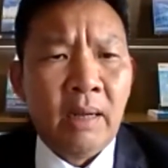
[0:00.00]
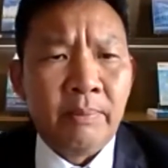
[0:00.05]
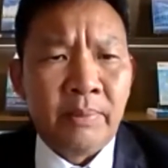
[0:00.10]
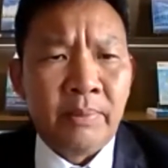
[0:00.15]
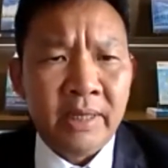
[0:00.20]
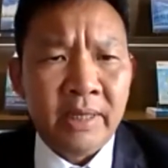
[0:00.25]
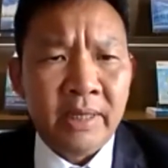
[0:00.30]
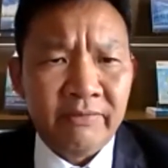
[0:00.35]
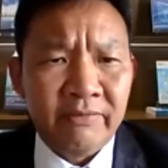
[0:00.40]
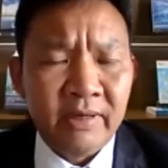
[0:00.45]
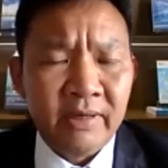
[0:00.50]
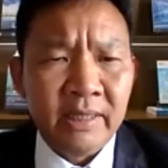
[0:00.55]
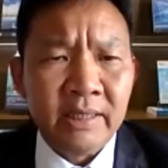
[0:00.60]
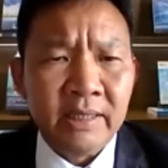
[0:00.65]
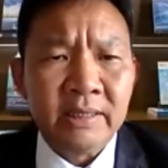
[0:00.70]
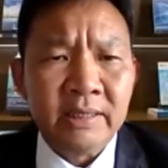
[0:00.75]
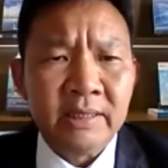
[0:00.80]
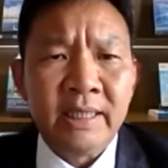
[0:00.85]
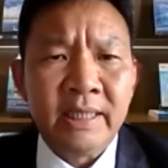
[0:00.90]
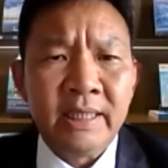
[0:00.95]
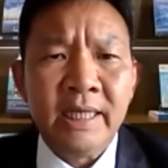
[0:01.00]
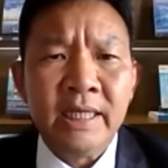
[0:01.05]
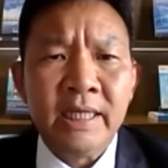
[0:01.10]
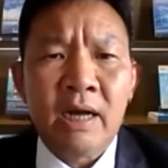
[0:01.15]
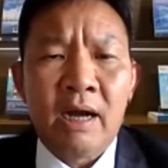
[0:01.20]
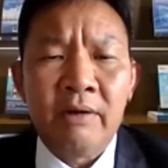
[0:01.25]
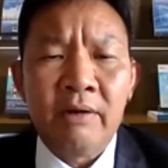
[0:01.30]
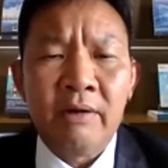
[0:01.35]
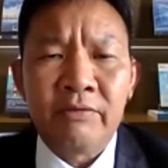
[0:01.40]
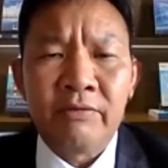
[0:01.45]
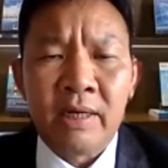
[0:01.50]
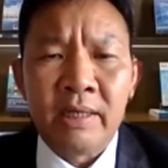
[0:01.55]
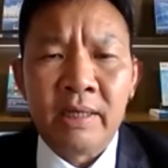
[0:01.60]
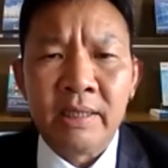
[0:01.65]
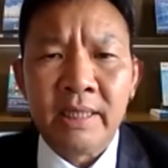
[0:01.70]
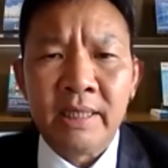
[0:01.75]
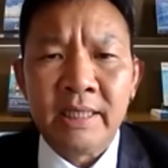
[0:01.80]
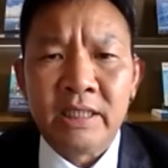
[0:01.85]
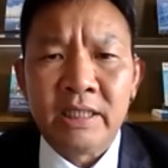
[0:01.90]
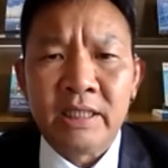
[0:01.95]
Briefly, today's
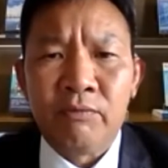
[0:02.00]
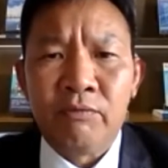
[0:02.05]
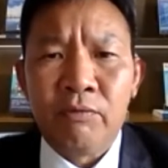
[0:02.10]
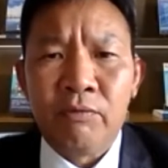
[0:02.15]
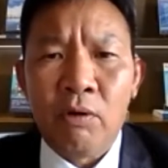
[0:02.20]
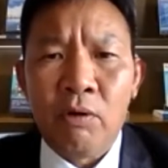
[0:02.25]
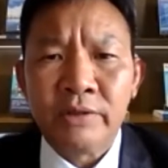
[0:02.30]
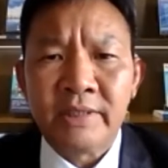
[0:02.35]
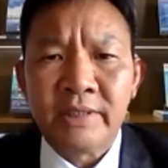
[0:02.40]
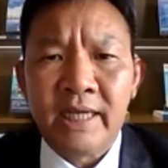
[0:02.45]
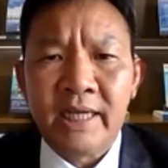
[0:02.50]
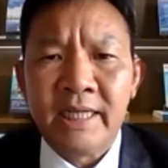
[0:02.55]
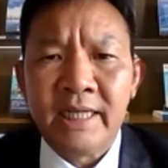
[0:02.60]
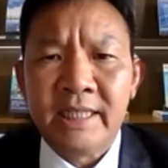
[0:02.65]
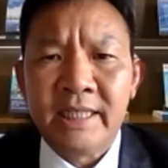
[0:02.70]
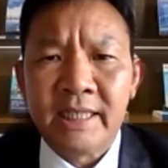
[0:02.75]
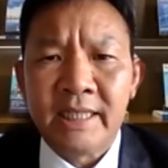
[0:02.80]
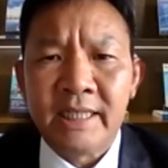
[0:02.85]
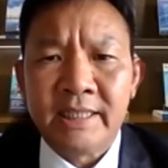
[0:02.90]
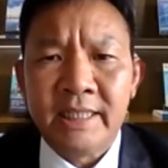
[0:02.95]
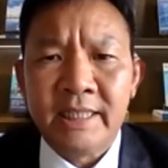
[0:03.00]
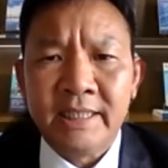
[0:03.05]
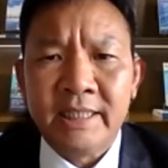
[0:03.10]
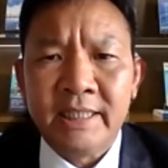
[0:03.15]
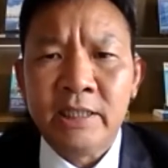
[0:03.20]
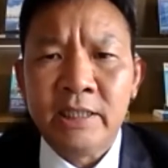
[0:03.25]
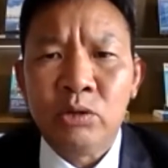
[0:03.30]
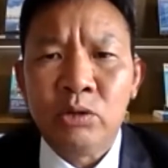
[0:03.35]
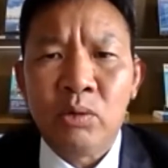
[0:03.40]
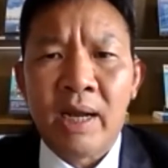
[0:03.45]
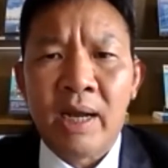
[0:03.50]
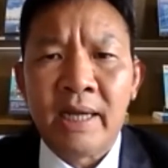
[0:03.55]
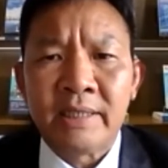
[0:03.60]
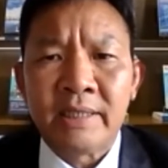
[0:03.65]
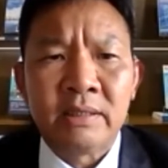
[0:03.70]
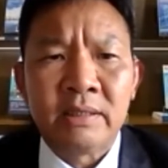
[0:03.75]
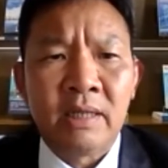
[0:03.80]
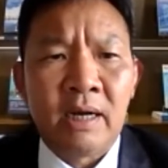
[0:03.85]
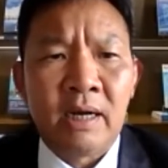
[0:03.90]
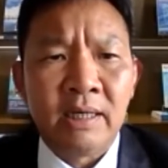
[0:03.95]
conference is the fourth Asia CCUS
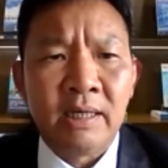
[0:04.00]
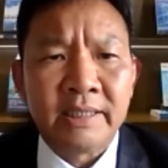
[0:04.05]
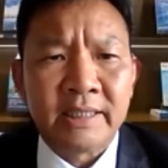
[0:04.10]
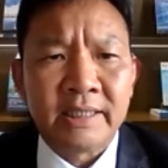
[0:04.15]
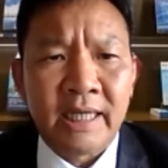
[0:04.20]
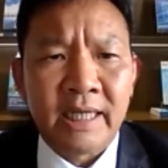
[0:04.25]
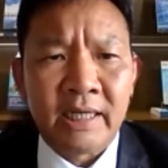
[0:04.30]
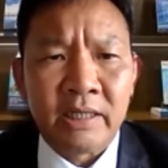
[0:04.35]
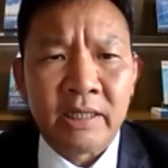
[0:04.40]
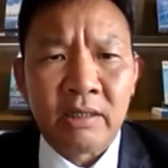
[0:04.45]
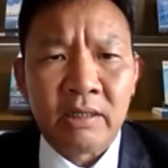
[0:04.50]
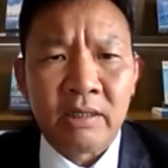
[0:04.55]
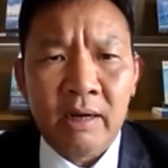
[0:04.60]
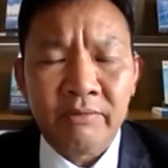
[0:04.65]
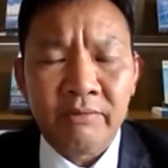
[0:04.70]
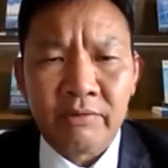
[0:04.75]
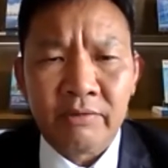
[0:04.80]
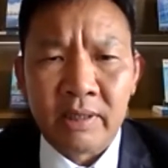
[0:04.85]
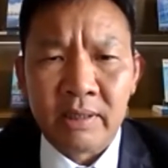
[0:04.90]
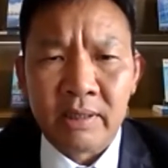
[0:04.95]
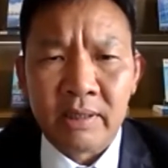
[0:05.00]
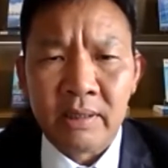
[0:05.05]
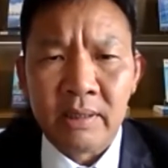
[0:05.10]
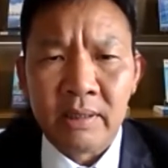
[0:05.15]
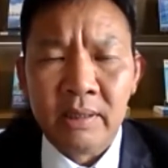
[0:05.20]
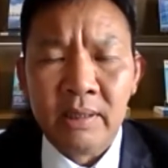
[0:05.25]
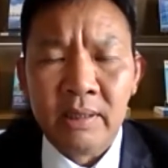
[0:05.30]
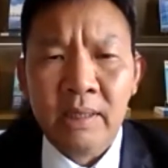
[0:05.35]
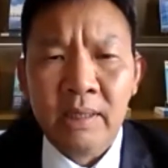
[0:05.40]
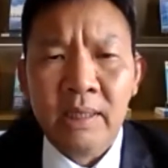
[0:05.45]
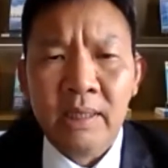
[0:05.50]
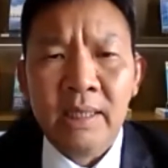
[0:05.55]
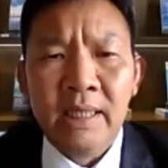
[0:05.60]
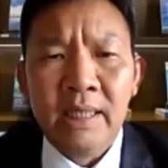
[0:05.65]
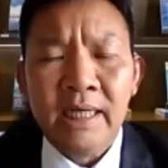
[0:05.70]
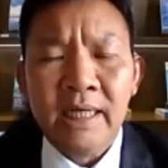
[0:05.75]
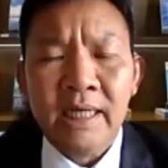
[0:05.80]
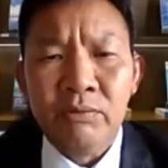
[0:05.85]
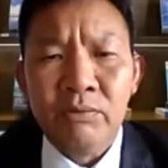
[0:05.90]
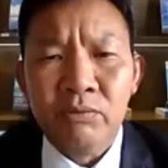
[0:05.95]
Knowledge Sharing Conference,
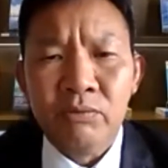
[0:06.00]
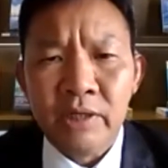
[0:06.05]
in